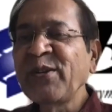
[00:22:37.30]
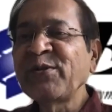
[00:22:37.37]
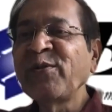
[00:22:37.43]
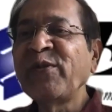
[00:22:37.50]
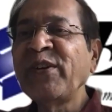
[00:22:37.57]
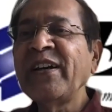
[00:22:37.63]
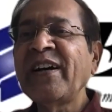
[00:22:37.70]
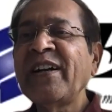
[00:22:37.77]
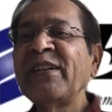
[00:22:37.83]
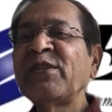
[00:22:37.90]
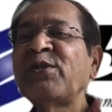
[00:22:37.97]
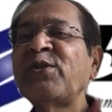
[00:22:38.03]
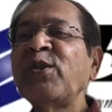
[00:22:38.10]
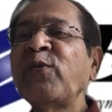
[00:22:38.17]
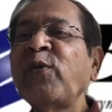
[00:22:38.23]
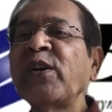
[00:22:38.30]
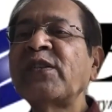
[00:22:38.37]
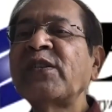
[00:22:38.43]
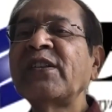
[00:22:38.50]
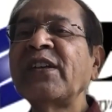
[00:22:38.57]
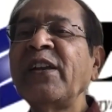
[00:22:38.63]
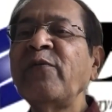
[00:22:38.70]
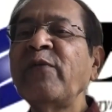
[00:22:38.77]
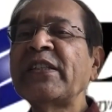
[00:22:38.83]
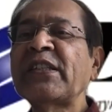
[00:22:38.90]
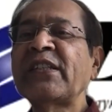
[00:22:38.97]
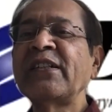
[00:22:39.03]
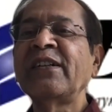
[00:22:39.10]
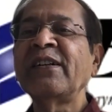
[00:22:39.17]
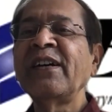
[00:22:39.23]
we understood what's the
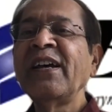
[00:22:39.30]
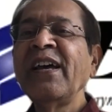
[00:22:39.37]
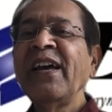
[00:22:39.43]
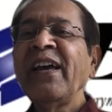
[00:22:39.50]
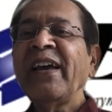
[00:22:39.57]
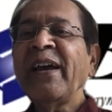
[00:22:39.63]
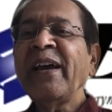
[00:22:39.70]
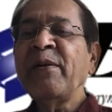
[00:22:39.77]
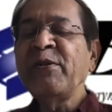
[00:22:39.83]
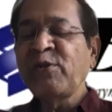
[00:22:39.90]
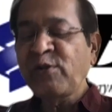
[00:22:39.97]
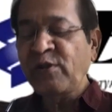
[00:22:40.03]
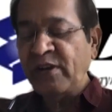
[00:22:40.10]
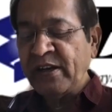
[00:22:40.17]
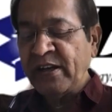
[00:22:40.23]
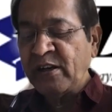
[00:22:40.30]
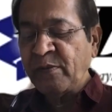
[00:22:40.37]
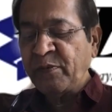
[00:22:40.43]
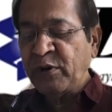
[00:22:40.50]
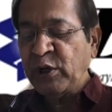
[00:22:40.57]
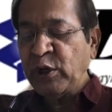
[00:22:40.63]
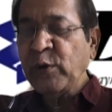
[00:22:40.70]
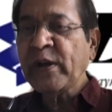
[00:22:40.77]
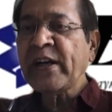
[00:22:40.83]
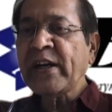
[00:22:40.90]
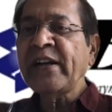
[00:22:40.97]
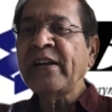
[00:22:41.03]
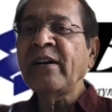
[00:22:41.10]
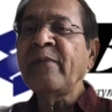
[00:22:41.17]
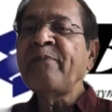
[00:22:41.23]
investor and entrepreneur
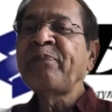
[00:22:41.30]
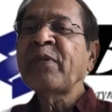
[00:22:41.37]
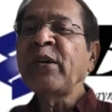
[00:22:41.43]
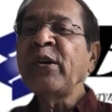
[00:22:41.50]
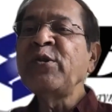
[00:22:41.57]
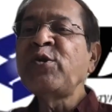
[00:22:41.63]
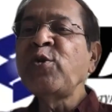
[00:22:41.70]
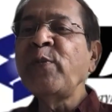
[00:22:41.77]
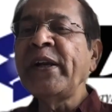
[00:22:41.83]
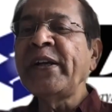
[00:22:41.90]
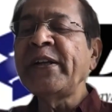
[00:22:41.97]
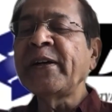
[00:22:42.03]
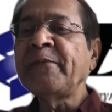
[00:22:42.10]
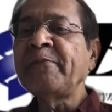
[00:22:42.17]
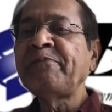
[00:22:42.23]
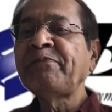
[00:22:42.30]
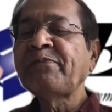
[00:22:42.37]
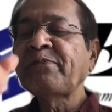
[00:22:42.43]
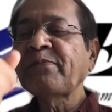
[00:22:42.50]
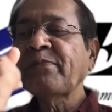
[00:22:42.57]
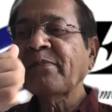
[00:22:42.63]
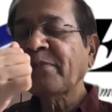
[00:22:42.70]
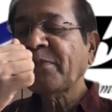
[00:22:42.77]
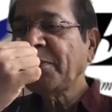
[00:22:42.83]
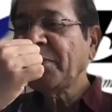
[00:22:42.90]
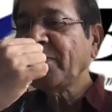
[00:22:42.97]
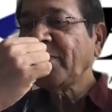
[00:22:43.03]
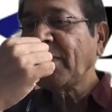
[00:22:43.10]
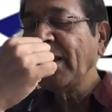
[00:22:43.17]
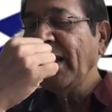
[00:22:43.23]
and incubator.
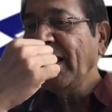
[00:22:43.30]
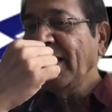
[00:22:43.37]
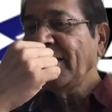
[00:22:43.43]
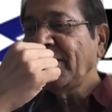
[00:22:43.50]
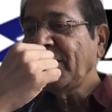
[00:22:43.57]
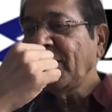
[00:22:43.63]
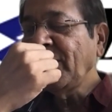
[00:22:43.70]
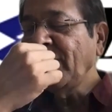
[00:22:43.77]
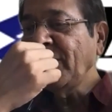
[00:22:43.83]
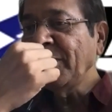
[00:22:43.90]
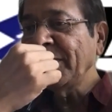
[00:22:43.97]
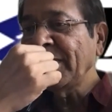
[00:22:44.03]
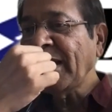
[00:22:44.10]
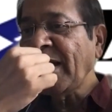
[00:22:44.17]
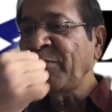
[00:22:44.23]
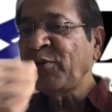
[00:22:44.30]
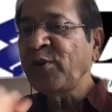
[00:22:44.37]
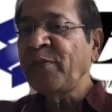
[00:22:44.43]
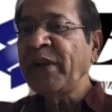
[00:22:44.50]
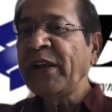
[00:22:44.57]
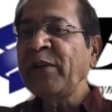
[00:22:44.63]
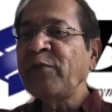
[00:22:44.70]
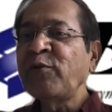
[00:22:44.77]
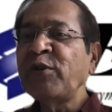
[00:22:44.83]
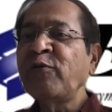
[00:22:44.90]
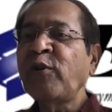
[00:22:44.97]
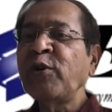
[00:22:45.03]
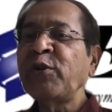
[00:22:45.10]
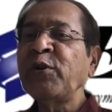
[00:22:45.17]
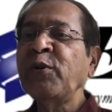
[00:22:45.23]
So I'm sure many would
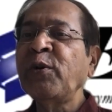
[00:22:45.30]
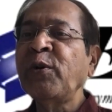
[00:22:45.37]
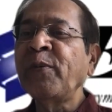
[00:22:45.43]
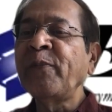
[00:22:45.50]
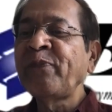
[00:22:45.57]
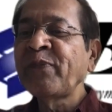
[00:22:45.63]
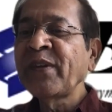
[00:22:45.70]
want to know